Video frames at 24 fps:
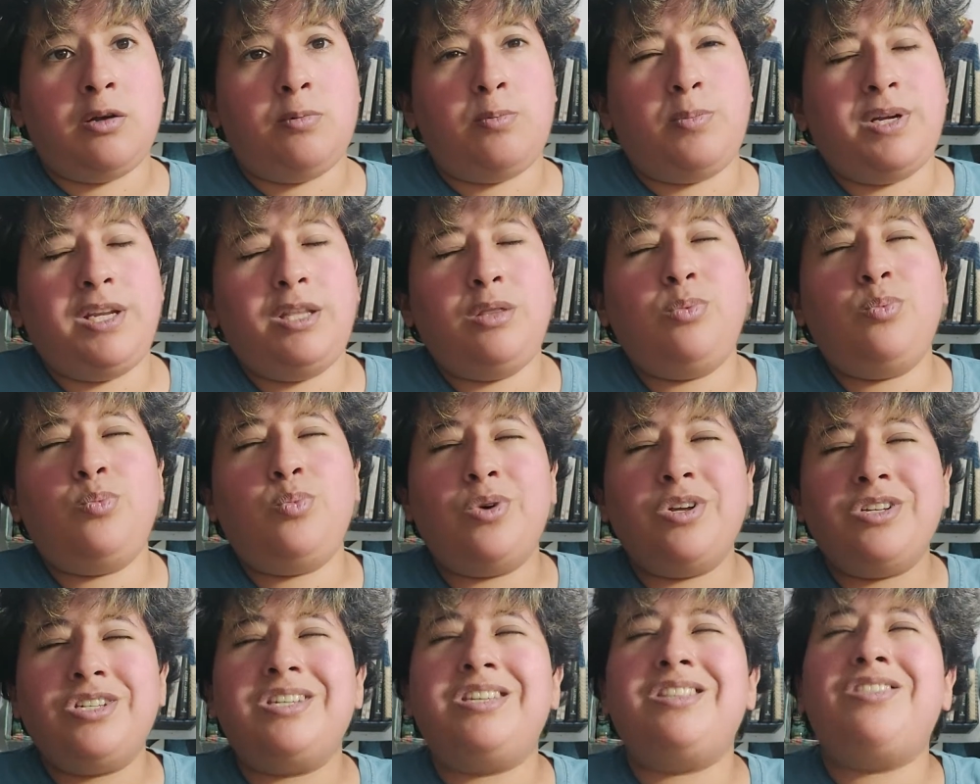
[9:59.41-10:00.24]
but it
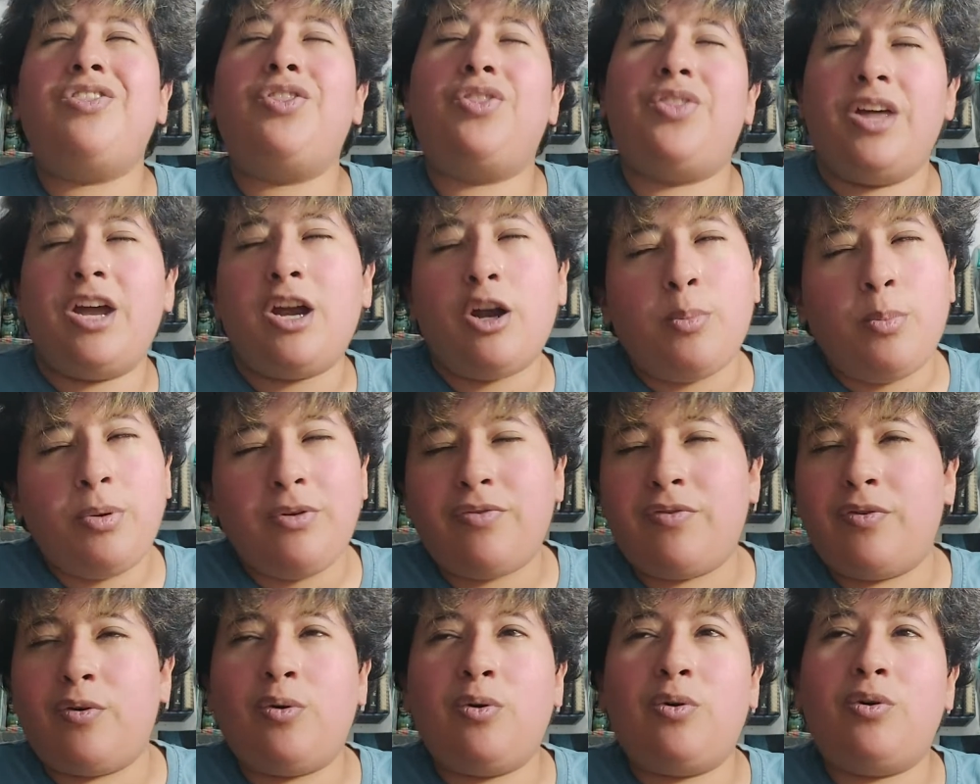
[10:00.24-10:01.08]
wasn't there
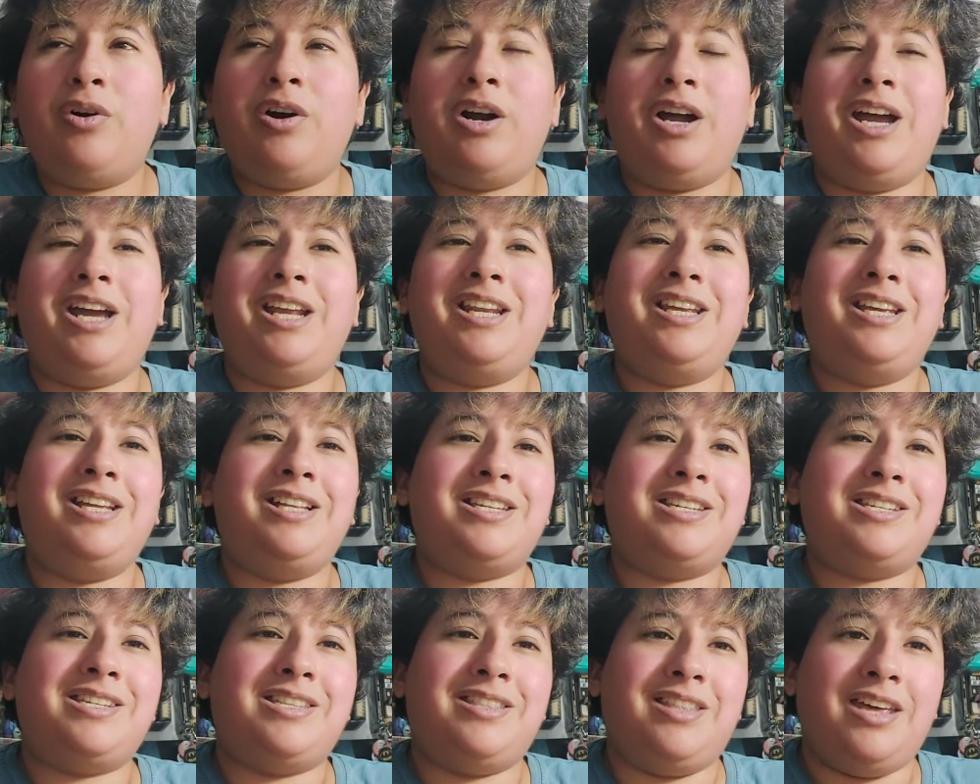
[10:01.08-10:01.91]
before and
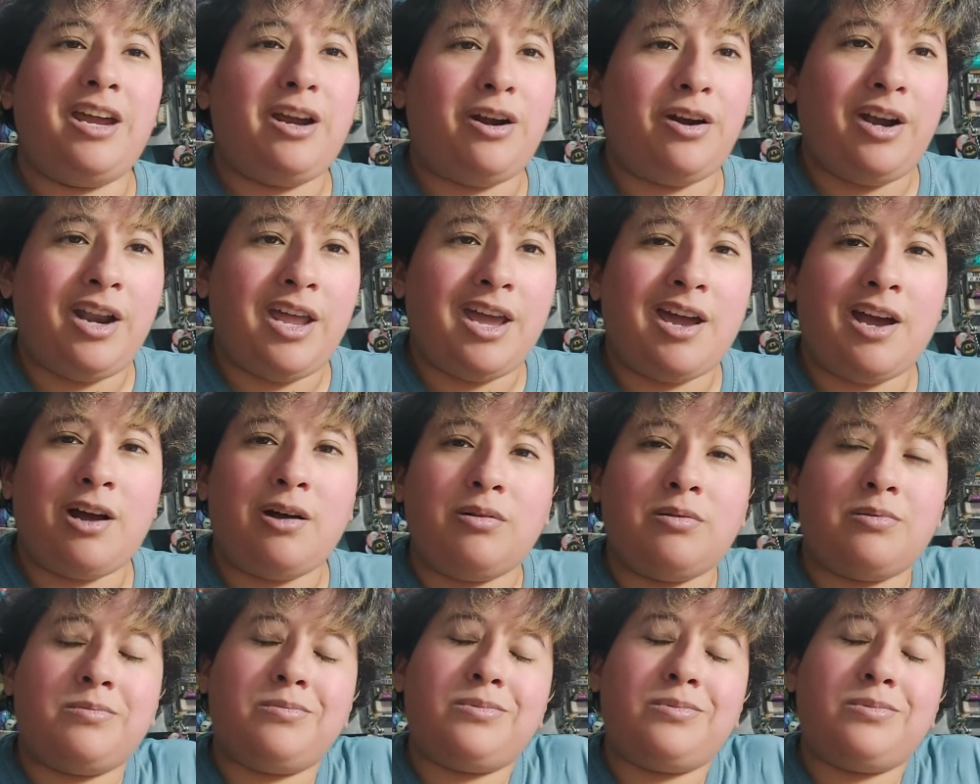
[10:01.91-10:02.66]
it's there now,